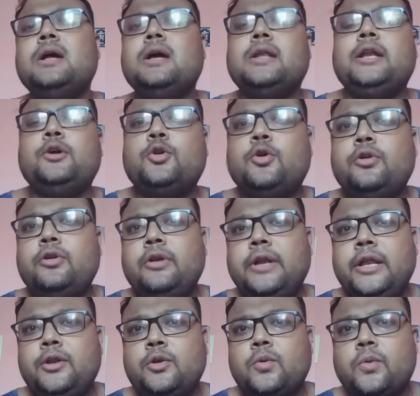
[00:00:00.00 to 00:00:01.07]
then you don't
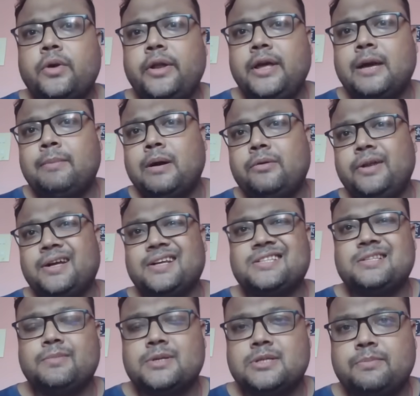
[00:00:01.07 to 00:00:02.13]
need to worry about the
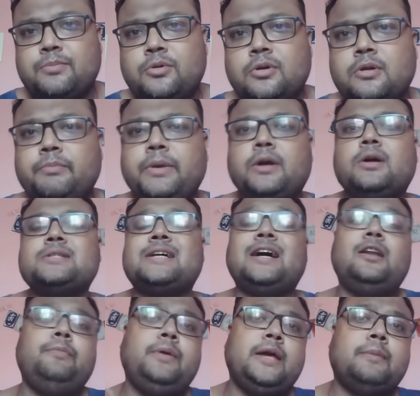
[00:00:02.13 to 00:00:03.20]
customer support, because
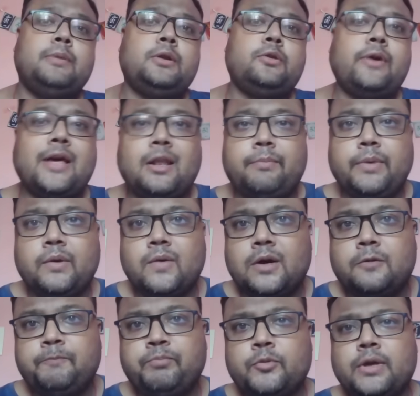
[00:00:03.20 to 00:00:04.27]
I'll be able to help you
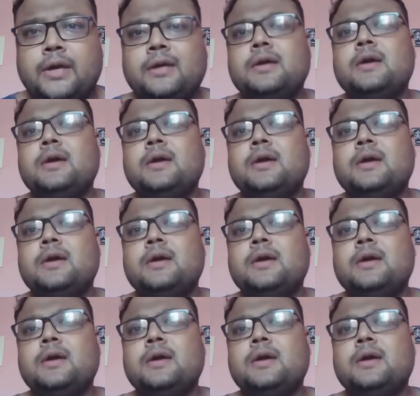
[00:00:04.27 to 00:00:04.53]
out. Okay,